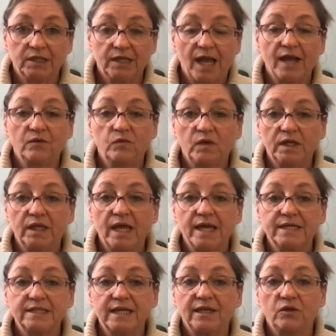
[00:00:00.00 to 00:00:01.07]
I
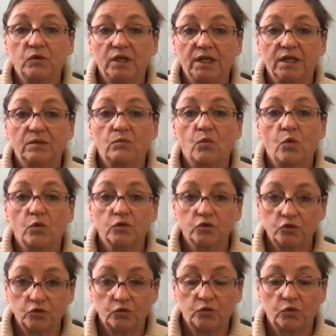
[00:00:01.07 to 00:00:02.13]
realized that you needed more
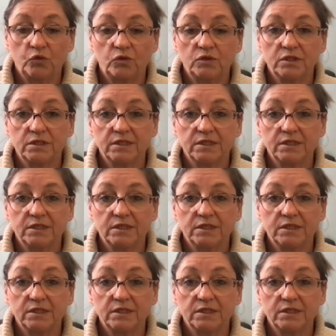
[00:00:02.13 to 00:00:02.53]
tools